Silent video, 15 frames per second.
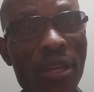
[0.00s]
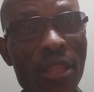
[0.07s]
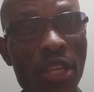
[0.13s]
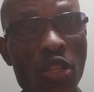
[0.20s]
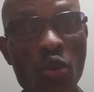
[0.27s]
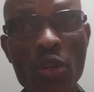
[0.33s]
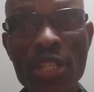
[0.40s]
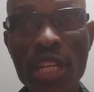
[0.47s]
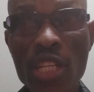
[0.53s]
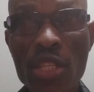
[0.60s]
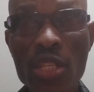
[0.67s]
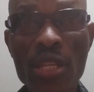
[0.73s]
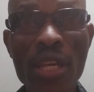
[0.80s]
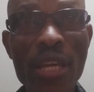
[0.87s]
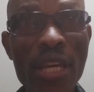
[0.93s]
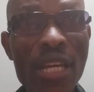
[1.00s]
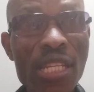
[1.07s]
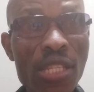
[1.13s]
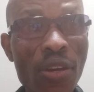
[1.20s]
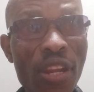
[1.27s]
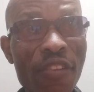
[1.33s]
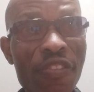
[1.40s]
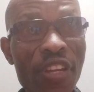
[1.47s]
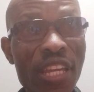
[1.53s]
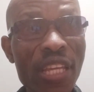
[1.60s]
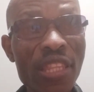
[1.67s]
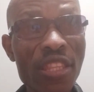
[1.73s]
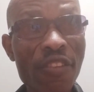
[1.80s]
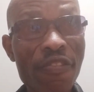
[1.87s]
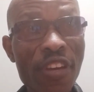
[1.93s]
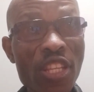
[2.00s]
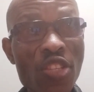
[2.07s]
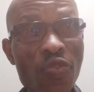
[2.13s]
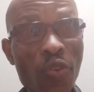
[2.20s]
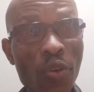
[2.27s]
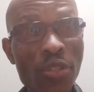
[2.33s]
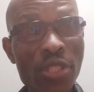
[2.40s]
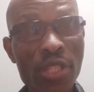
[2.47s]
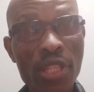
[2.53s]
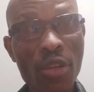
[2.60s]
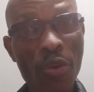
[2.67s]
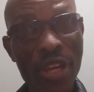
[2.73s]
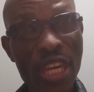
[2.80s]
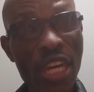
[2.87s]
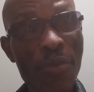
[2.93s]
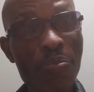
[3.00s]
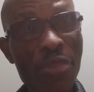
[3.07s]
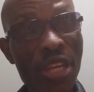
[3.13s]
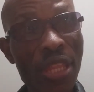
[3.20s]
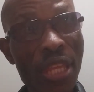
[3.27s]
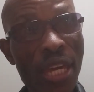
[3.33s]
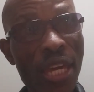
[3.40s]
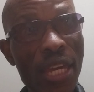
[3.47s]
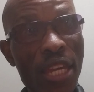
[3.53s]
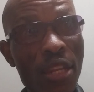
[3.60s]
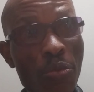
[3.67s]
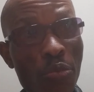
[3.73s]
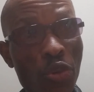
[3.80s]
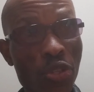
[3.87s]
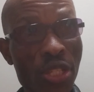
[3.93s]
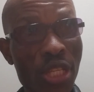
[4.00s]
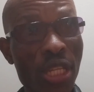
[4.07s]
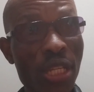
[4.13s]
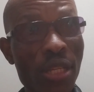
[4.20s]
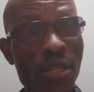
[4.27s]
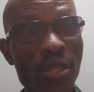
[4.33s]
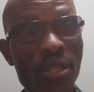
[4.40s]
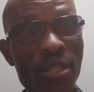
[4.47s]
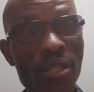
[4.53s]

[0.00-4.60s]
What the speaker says: The soldiers, South African Defence Force, they were camping there in Mbuzini,